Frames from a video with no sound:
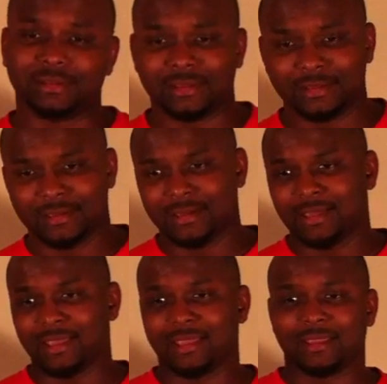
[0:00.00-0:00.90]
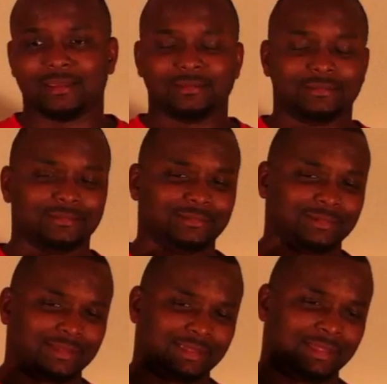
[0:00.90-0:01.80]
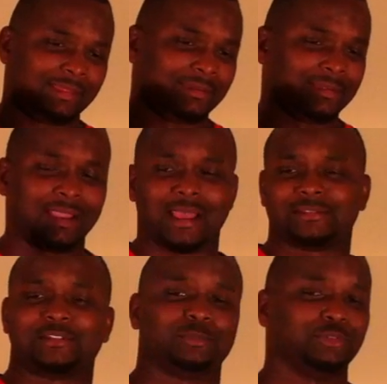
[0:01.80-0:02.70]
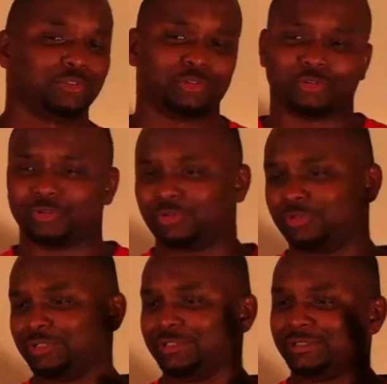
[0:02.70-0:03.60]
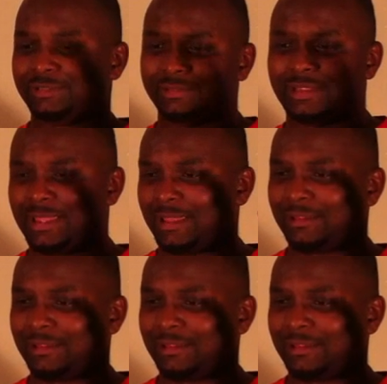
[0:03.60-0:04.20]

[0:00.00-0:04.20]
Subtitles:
and Gossip Girl and